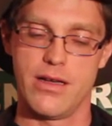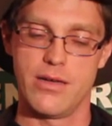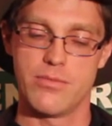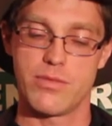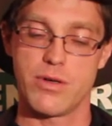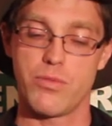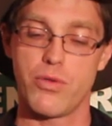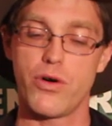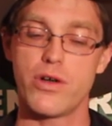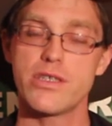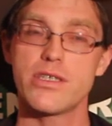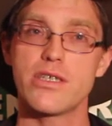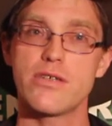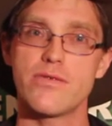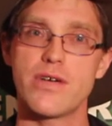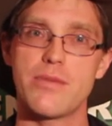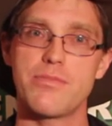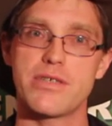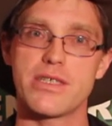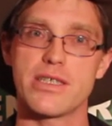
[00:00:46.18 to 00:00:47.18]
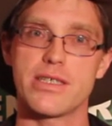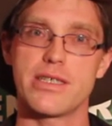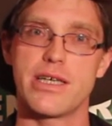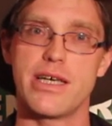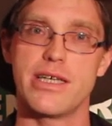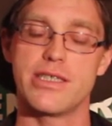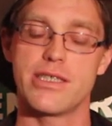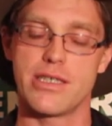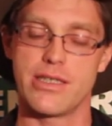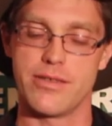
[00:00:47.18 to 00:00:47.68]
Proportional
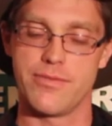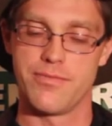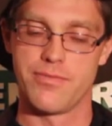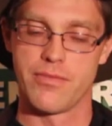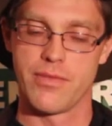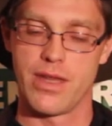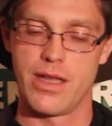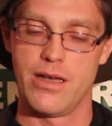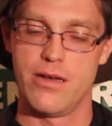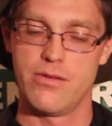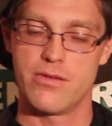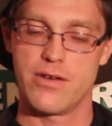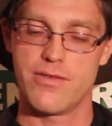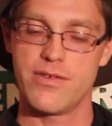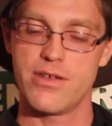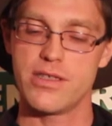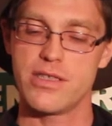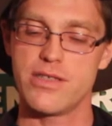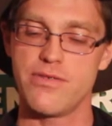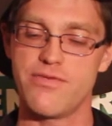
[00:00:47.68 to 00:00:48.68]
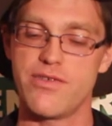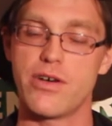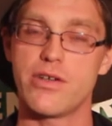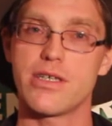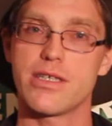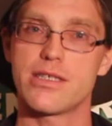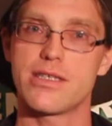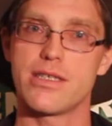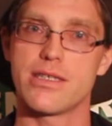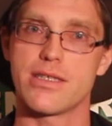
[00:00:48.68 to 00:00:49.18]
representation refers to
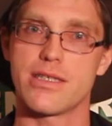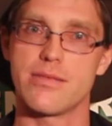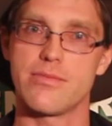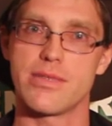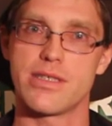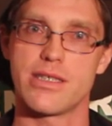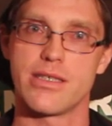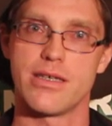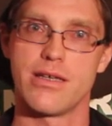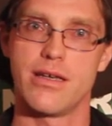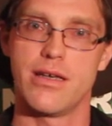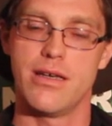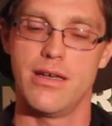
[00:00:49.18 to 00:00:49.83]
voting systems